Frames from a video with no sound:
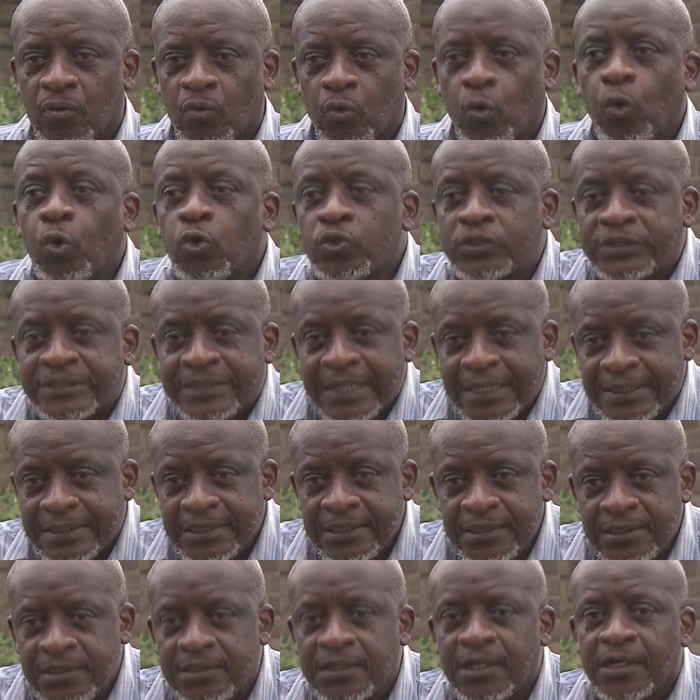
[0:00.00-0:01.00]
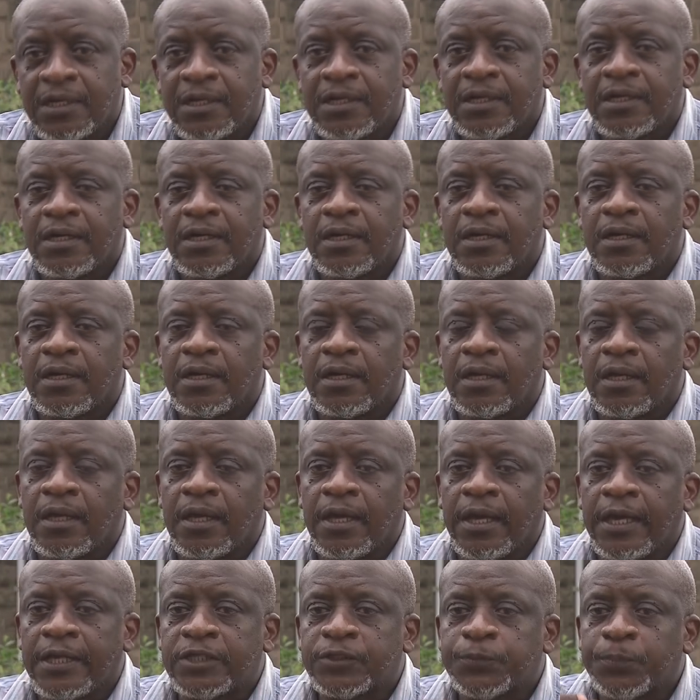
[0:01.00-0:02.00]
who started
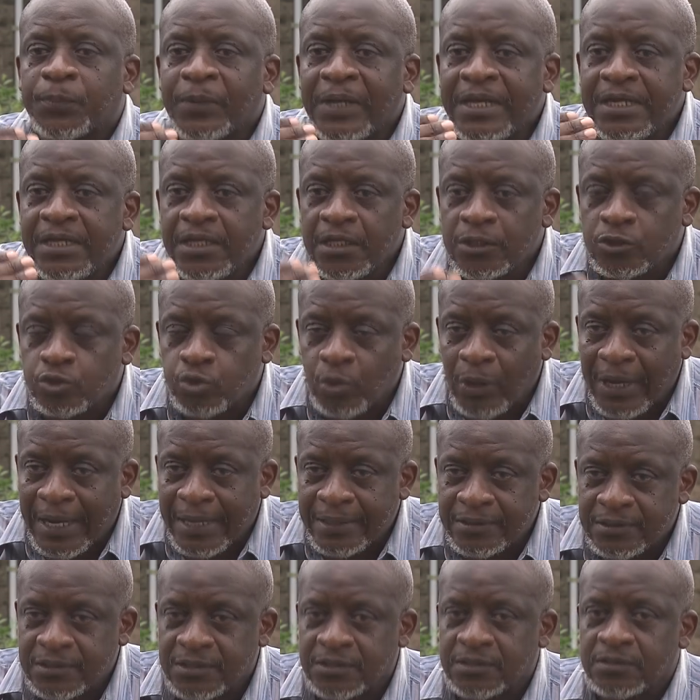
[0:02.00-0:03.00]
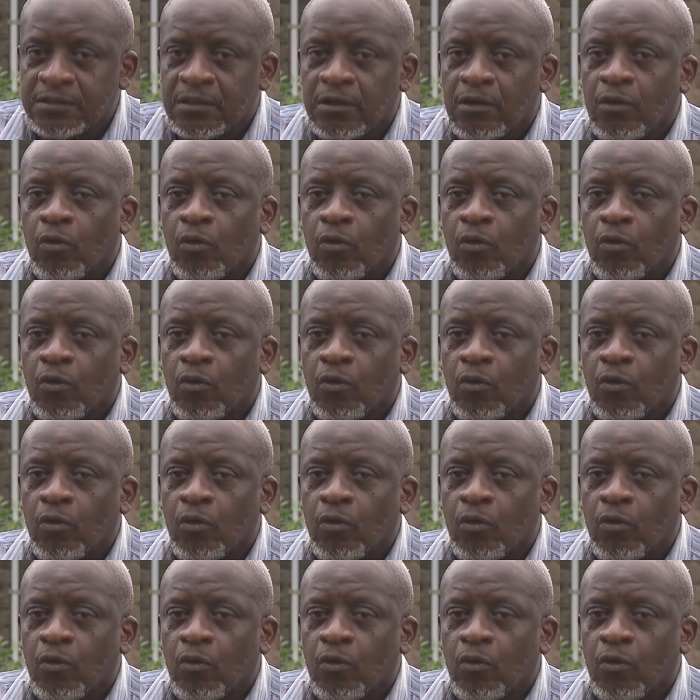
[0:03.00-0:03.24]
explaining to us